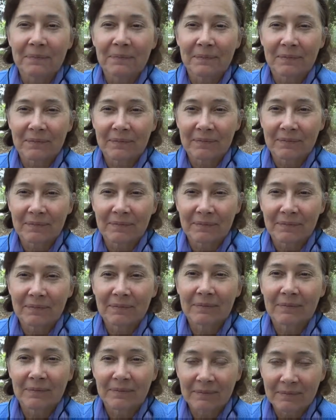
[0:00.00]

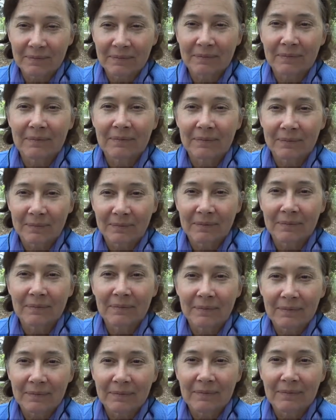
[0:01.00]

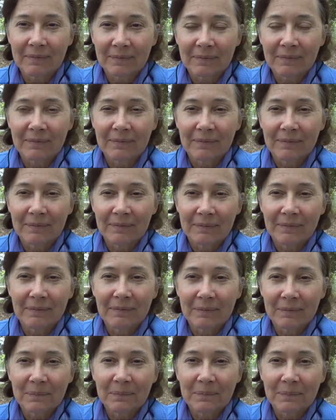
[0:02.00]

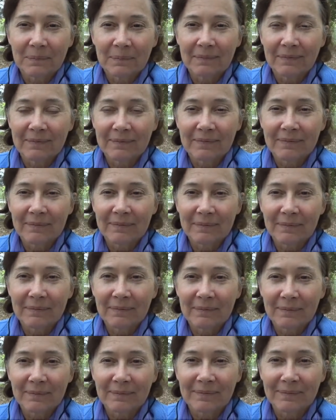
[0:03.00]

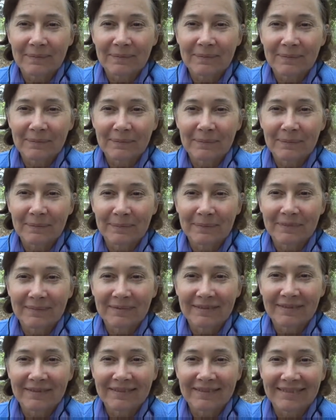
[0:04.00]

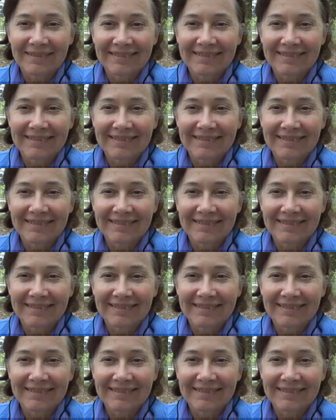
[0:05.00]
Nothing is said.